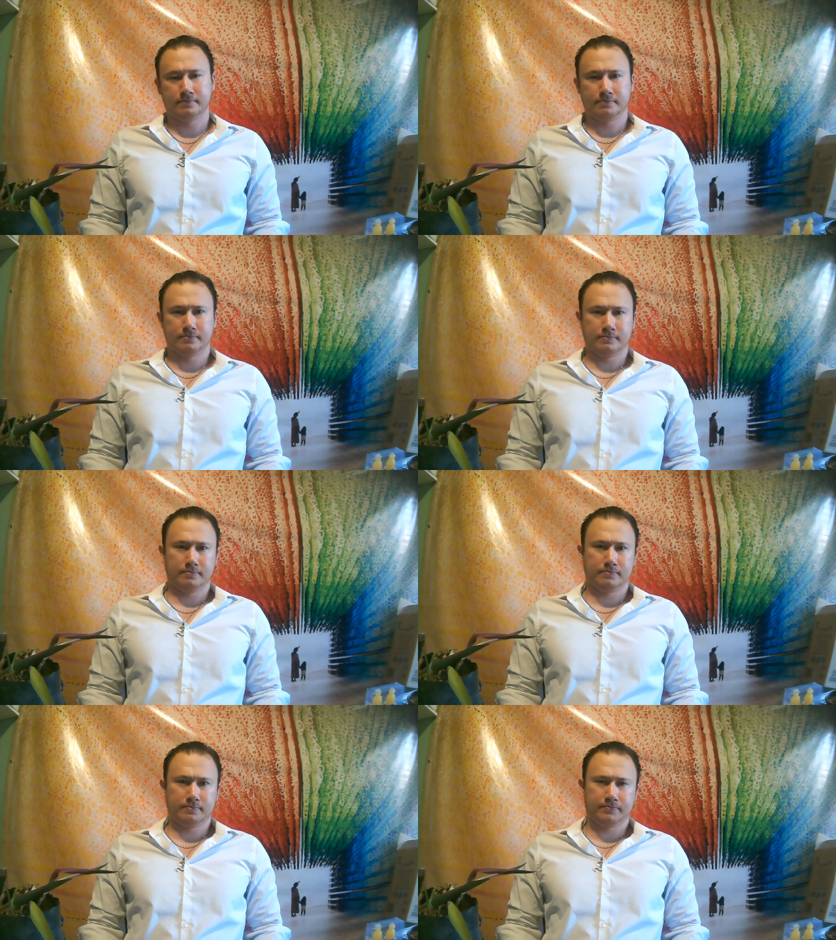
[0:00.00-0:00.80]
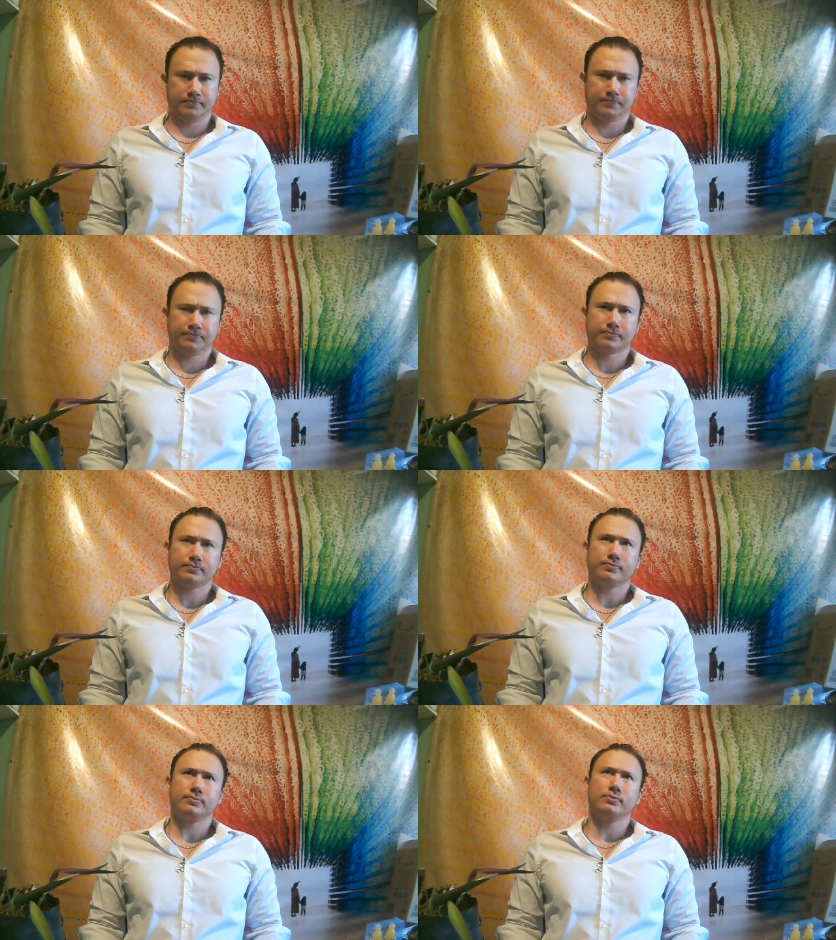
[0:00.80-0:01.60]

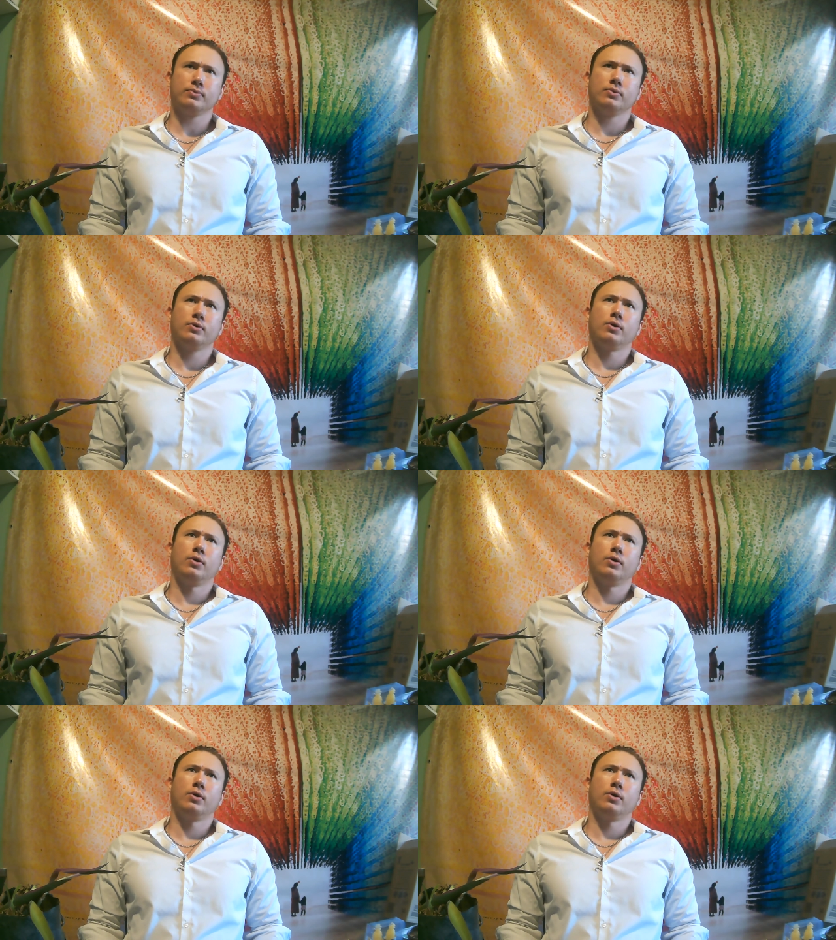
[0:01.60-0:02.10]
(silence)